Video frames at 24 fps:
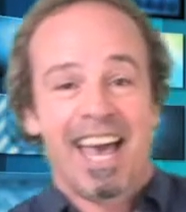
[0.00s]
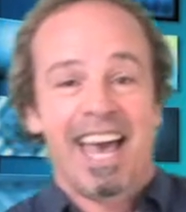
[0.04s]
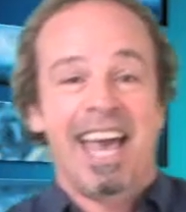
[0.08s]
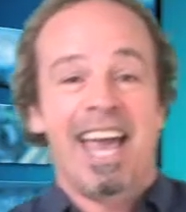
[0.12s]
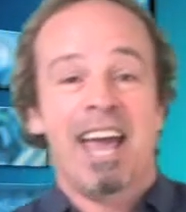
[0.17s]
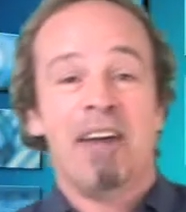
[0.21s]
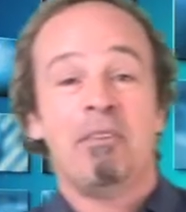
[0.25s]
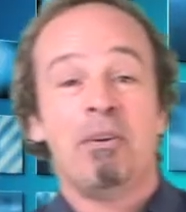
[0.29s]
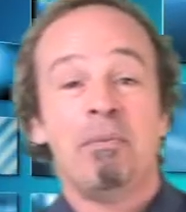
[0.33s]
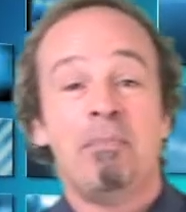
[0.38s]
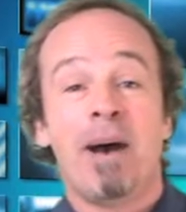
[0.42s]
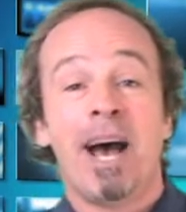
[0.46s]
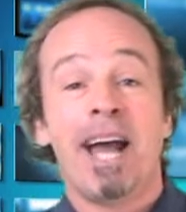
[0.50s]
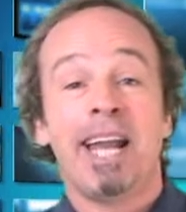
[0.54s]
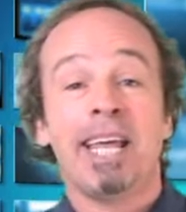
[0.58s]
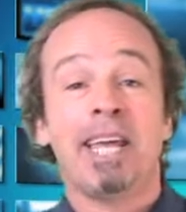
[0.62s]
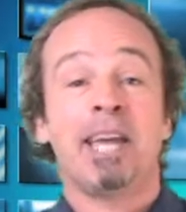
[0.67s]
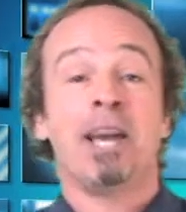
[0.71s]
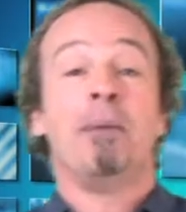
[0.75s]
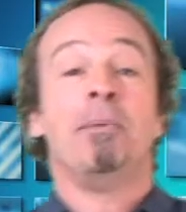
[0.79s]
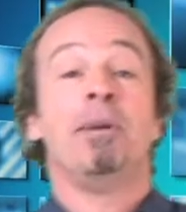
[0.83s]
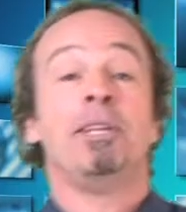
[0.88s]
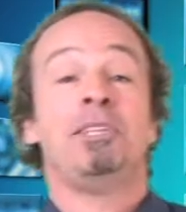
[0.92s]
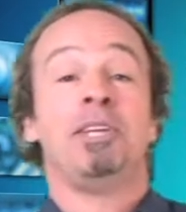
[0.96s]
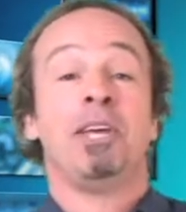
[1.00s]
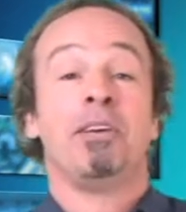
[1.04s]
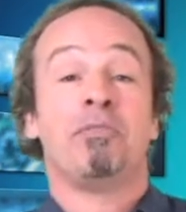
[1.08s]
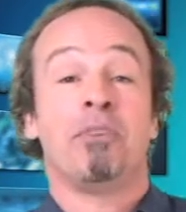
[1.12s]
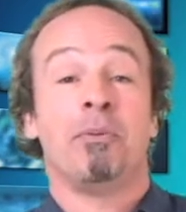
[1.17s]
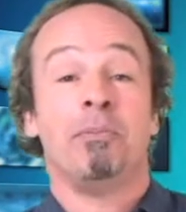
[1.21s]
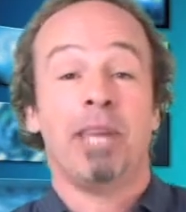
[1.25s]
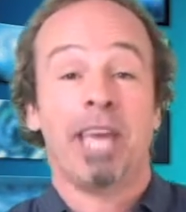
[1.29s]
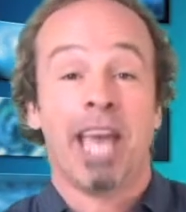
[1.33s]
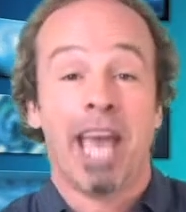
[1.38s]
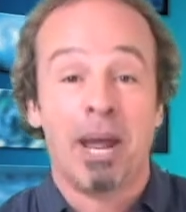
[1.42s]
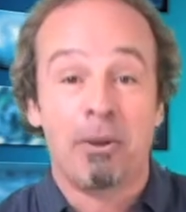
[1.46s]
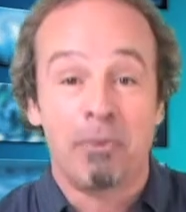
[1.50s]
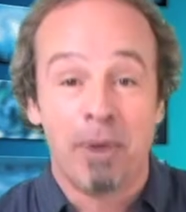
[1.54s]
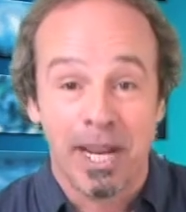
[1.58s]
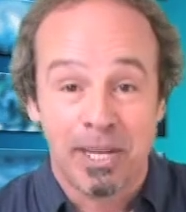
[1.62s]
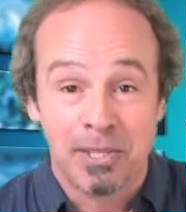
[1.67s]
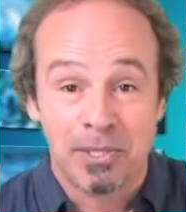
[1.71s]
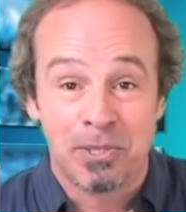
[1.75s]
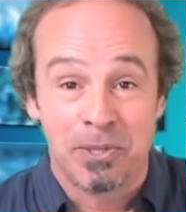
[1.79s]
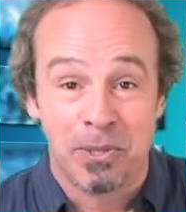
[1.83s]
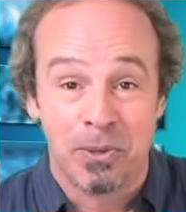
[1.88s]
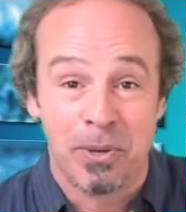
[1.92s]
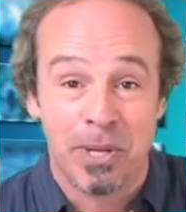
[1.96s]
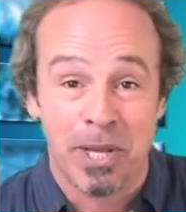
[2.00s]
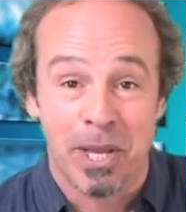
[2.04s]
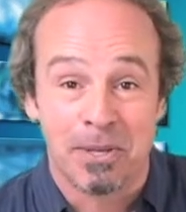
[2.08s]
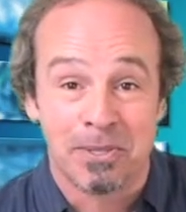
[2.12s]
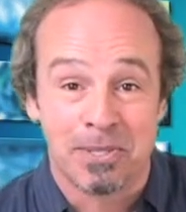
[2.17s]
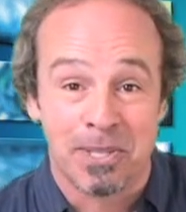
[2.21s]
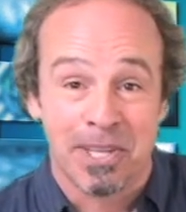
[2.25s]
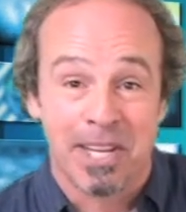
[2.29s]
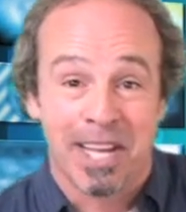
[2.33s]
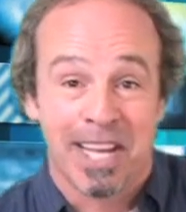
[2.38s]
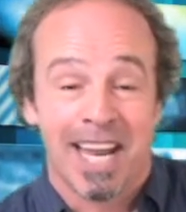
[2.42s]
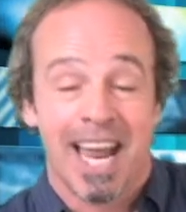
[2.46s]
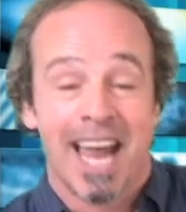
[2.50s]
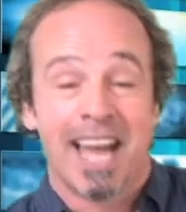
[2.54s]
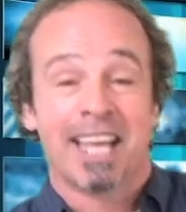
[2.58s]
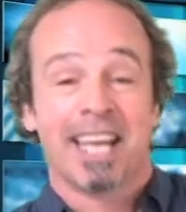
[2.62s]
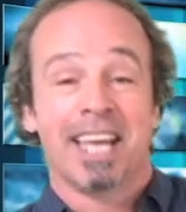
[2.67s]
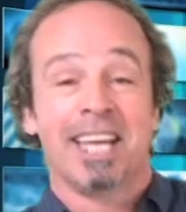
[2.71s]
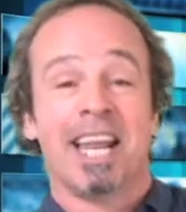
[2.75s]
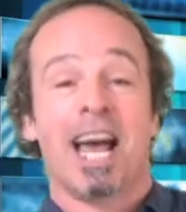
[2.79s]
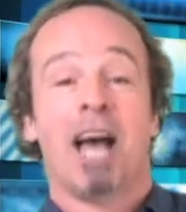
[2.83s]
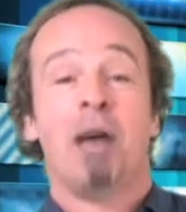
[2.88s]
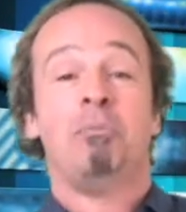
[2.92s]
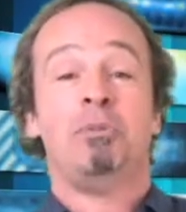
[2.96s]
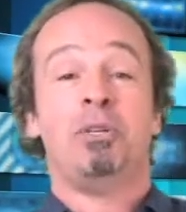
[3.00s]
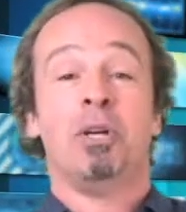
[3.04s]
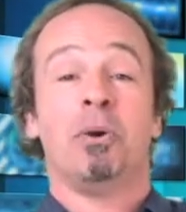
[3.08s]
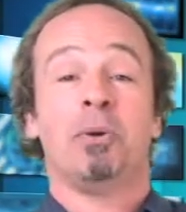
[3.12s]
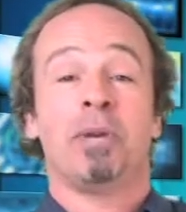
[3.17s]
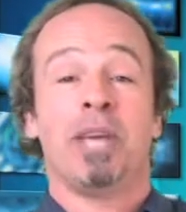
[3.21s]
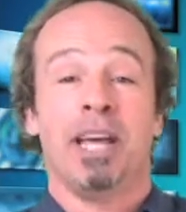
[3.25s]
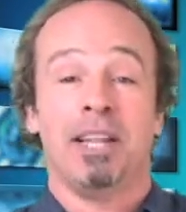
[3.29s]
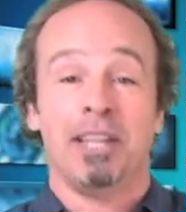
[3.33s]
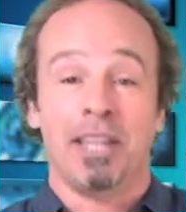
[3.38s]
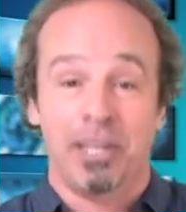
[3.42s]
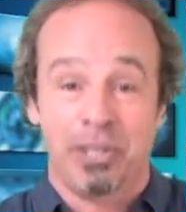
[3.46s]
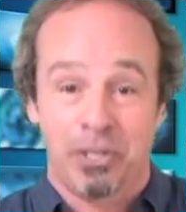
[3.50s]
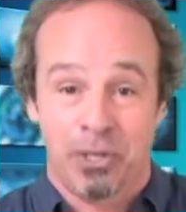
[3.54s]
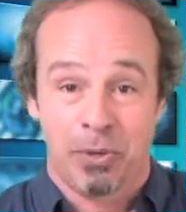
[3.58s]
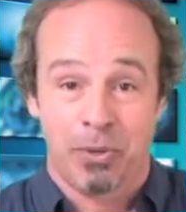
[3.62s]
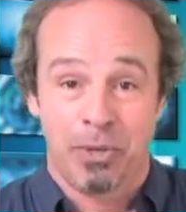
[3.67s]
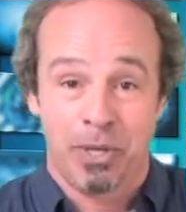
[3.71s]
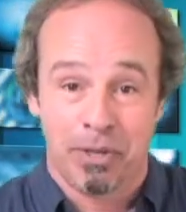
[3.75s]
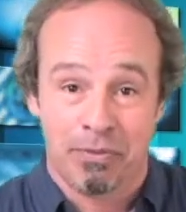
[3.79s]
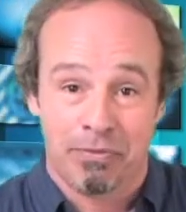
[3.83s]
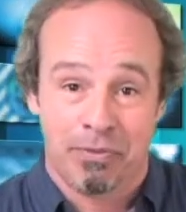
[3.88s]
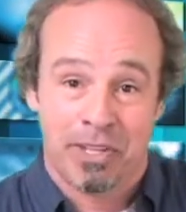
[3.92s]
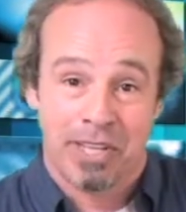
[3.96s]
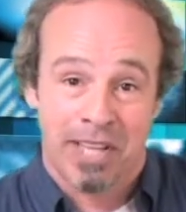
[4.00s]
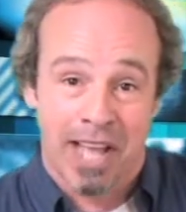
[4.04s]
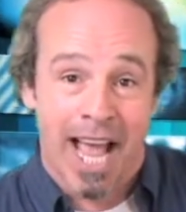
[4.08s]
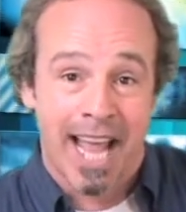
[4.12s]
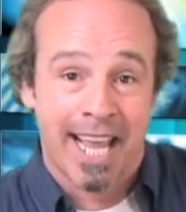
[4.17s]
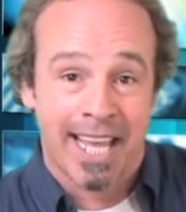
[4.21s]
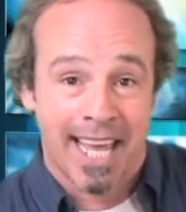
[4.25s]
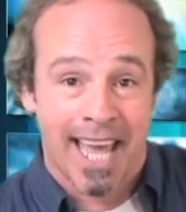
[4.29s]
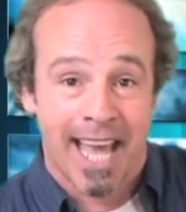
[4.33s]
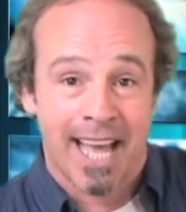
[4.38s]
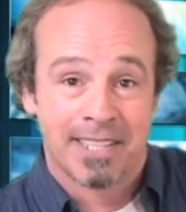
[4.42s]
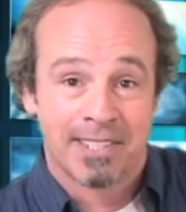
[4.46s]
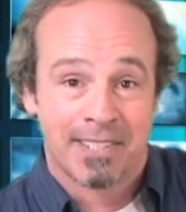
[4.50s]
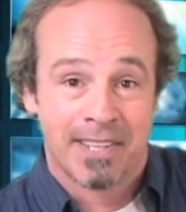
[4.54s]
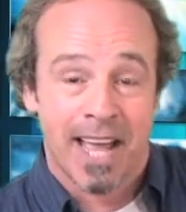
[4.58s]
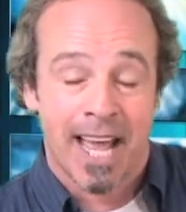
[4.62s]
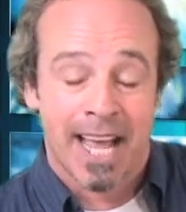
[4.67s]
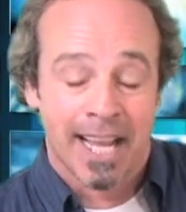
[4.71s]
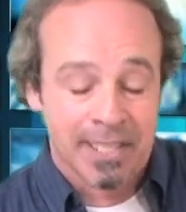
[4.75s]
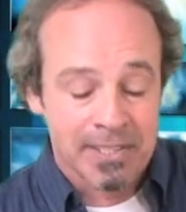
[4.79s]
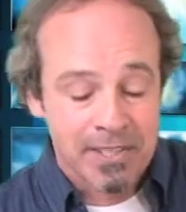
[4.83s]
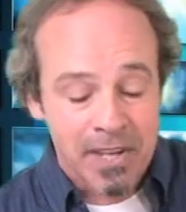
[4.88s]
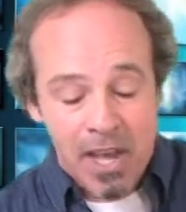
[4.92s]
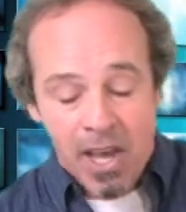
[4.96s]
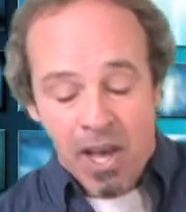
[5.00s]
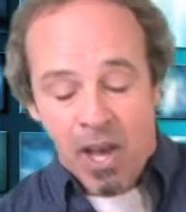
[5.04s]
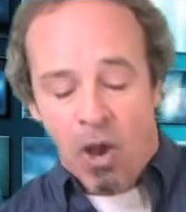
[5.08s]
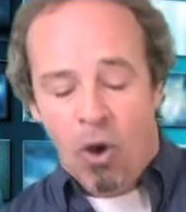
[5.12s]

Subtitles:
Hey everybody, coming to you from the AUTOart studios in Connecticut, I'm Joe Kelly Jr. for Diecast X.